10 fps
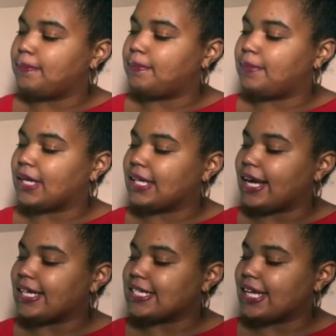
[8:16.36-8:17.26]
Big
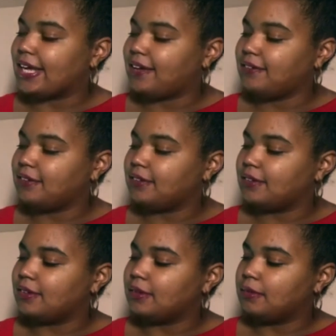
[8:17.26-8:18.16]
line down,
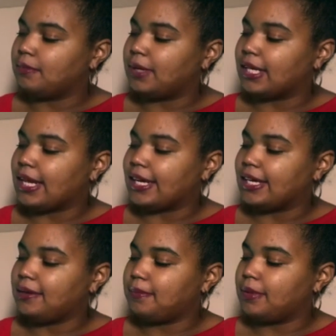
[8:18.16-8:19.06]
big line
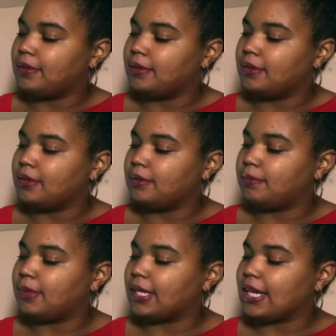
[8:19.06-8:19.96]
up,
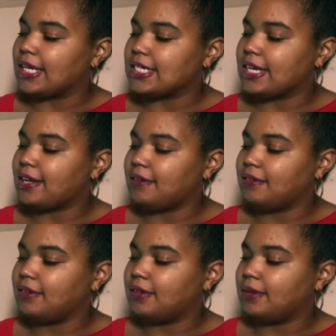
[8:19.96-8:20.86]
big line down,
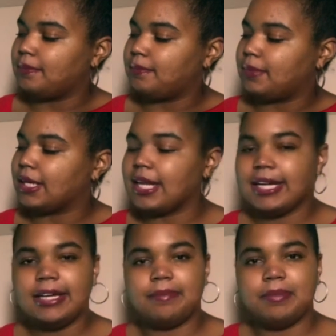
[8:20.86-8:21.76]
big
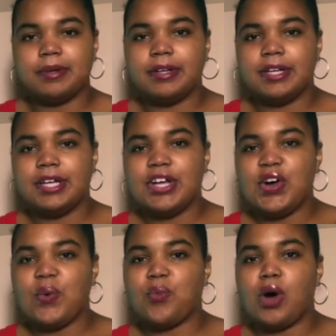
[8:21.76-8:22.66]
line up.
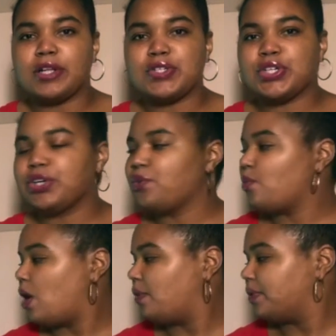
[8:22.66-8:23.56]
Walter
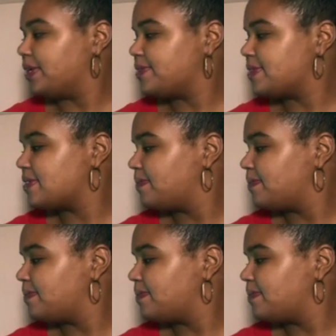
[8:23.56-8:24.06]
Walrus.